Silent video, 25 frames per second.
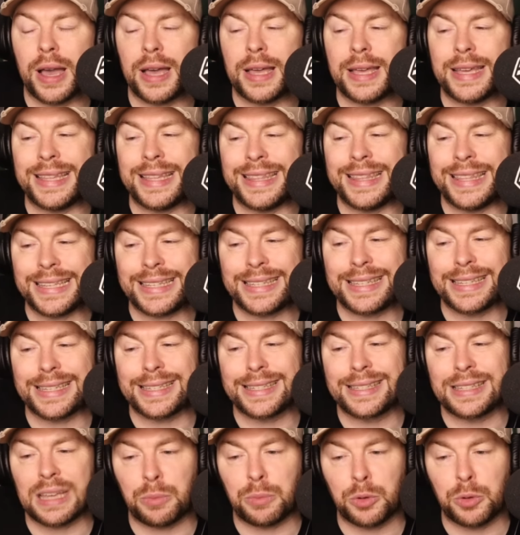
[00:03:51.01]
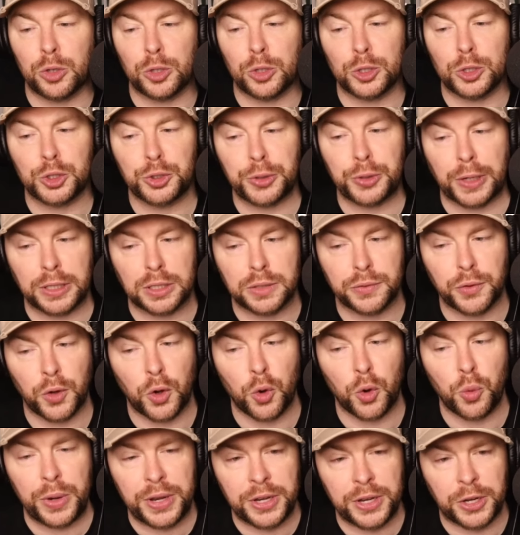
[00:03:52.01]
in this summer transfer
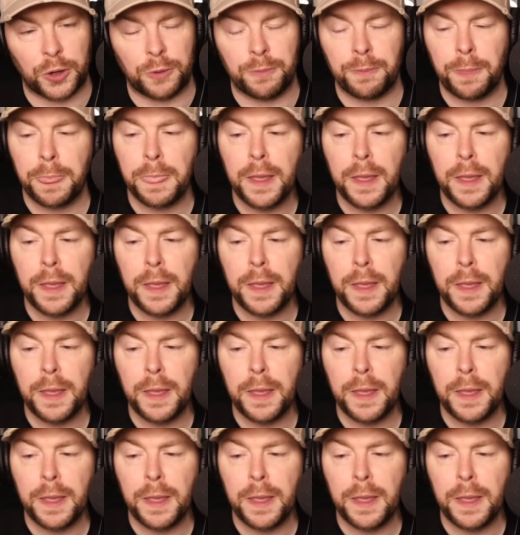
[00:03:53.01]
window.